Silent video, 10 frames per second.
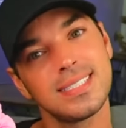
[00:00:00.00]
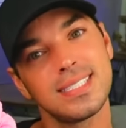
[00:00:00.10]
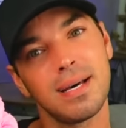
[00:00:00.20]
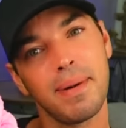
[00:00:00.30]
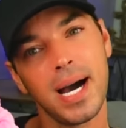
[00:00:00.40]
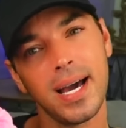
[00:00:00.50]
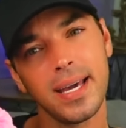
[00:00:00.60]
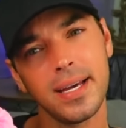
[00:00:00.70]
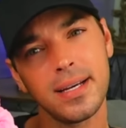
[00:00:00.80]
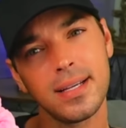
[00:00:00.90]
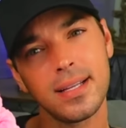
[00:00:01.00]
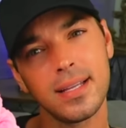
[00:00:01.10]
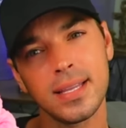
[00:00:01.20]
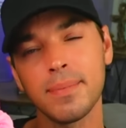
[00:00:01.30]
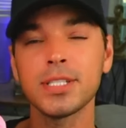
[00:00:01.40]
to buy
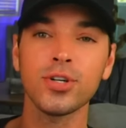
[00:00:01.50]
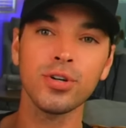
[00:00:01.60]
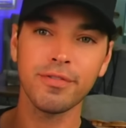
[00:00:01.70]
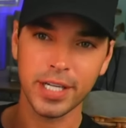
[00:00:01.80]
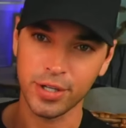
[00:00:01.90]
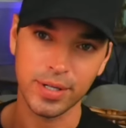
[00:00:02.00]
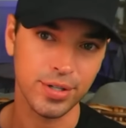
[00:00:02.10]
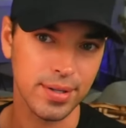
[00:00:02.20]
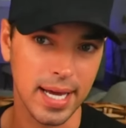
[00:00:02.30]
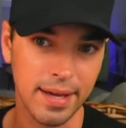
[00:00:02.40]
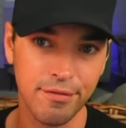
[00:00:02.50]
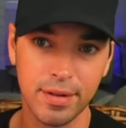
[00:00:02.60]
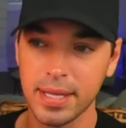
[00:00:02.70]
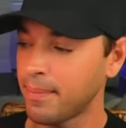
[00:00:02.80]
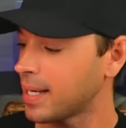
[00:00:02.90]
the maternal figure in your life
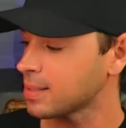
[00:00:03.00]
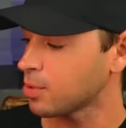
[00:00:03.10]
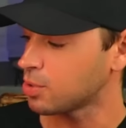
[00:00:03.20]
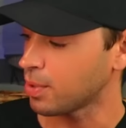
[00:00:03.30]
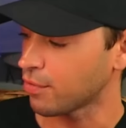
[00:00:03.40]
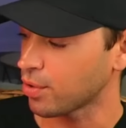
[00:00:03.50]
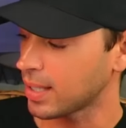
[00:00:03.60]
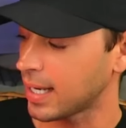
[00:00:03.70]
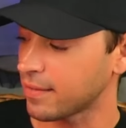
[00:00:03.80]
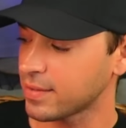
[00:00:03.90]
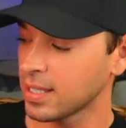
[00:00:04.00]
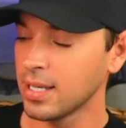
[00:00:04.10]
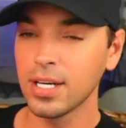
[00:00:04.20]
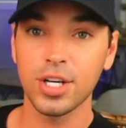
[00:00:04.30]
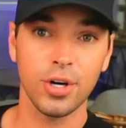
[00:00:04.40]
the best, most beautiful gift.
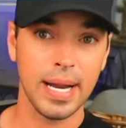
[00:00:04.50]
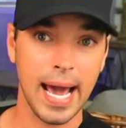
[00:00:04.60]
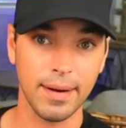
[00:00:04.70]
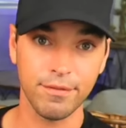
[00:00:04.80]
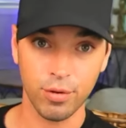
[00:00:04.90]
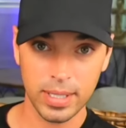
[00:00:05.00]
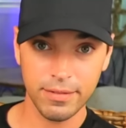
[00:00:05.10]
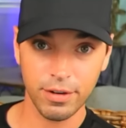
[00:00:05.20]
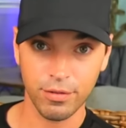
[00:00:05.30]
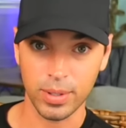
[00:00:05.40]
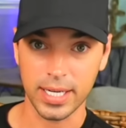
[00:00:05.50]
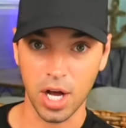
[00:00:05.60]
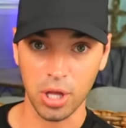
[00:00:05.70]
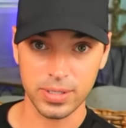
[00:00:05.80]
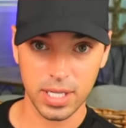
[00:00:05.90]
Code Adam40 for
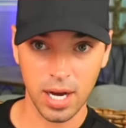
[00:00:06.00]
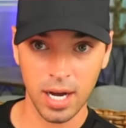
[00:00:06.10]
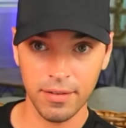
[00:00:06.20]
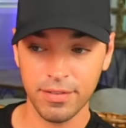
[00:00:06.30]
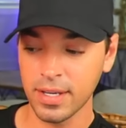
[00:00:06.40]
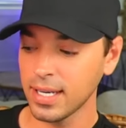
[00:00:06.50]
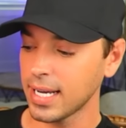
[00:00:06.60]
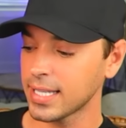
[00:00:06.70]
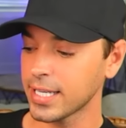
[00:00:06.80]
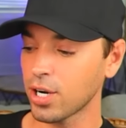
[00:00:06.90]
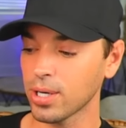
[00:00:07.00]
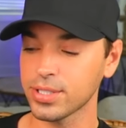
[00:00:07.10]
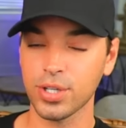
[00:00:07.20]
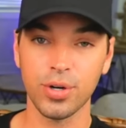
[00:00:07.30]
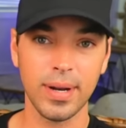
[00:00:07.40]
$40 off, and then
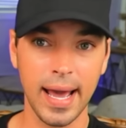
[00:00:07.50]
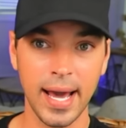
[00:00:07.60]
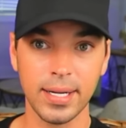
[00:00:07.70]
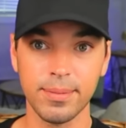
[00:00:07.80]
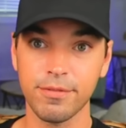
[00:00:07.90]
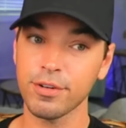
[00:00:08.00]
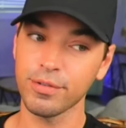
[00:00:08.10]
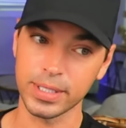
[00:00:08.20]
also code Adam for free